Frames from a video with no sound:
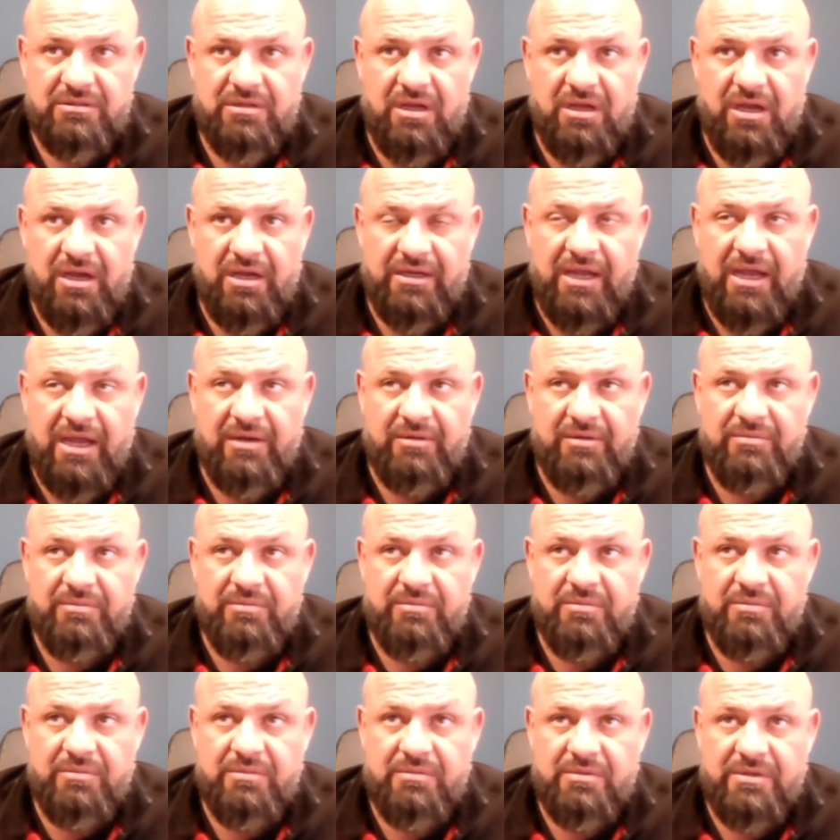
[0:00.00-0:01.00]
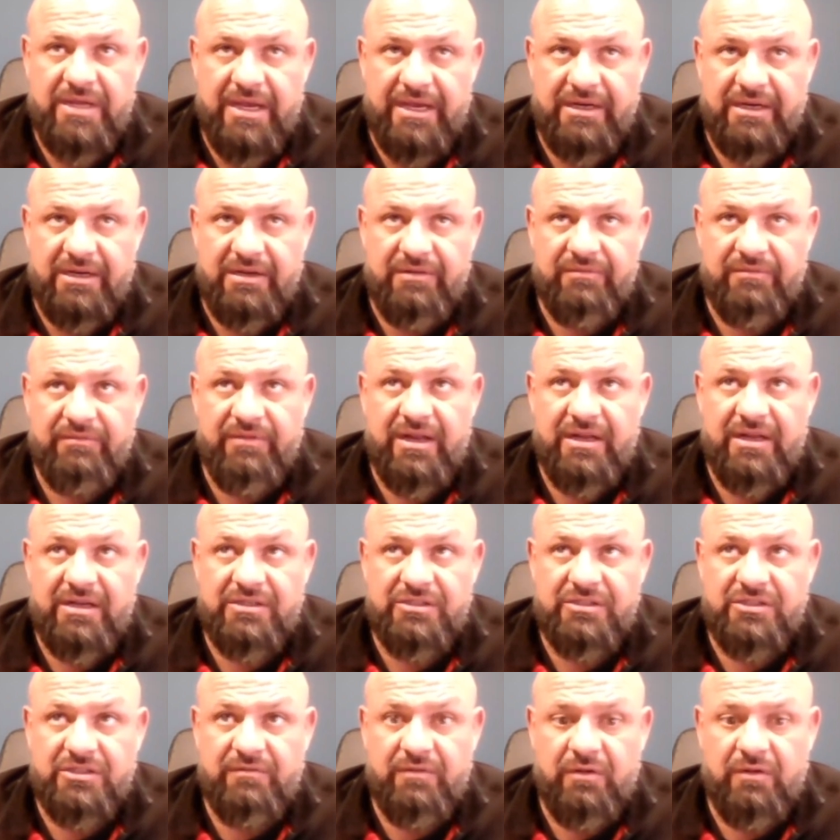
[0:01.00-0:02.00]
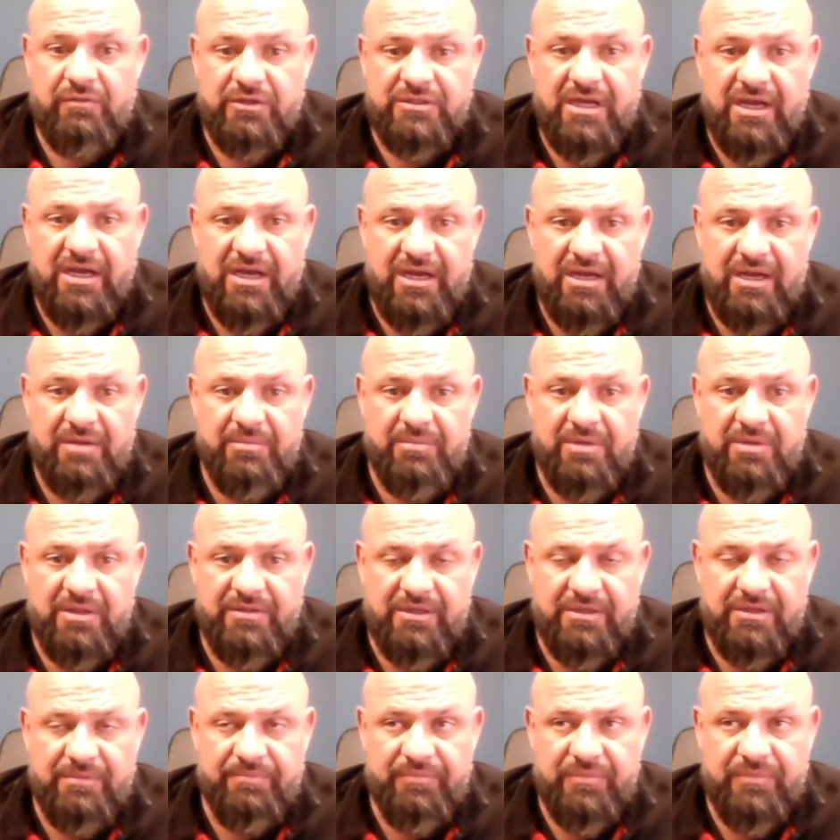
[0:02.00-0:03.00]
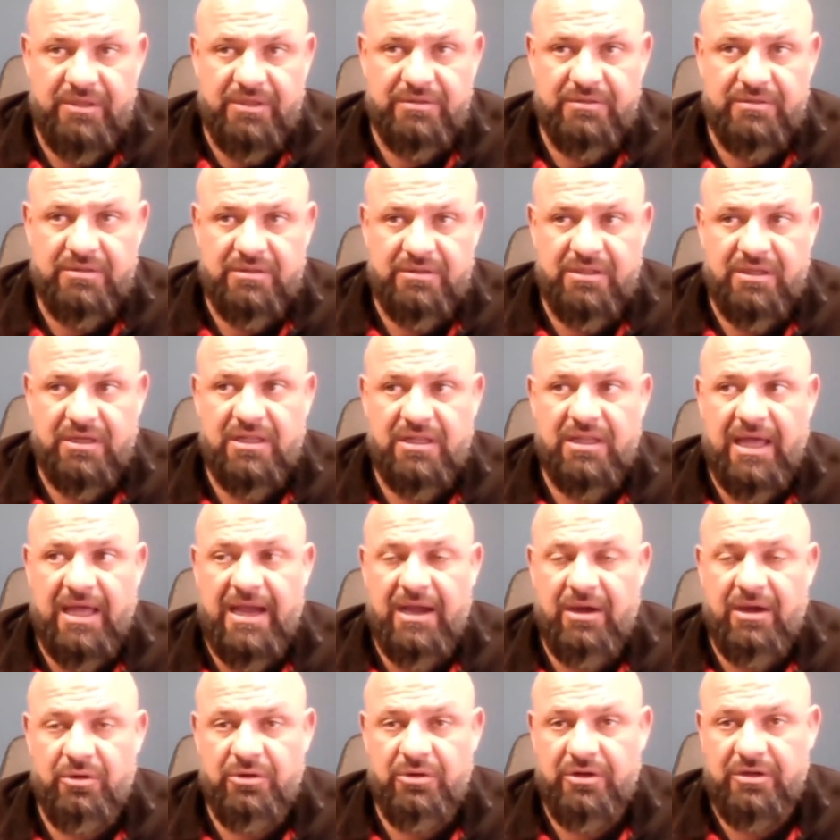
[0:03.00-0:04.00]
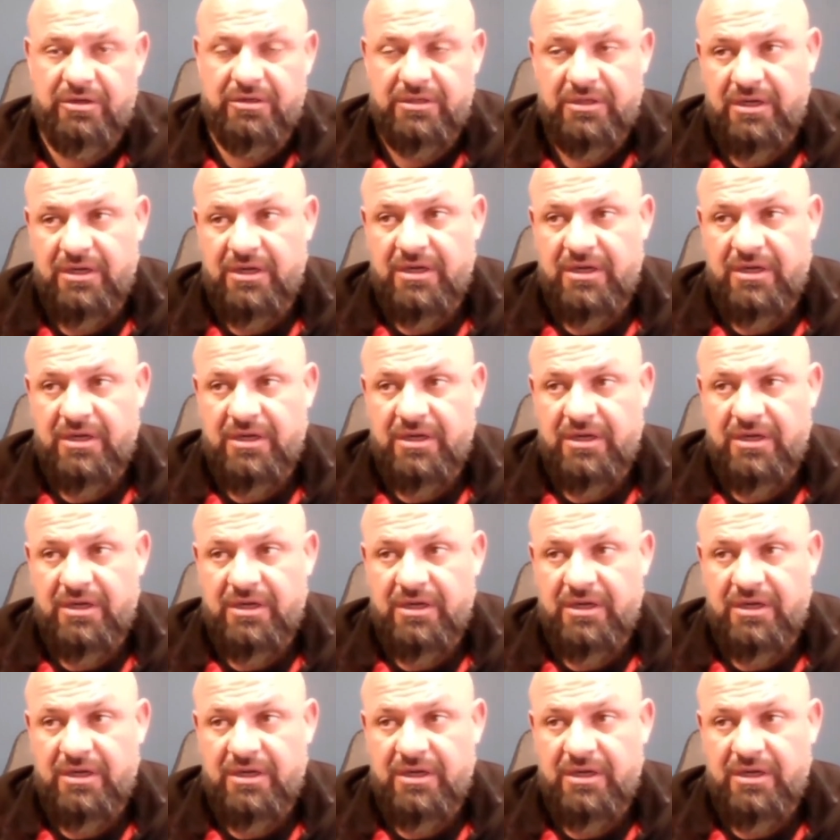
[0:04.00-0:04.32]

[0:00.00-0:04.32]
uh, got taken advantage of over time. And the the the cloud or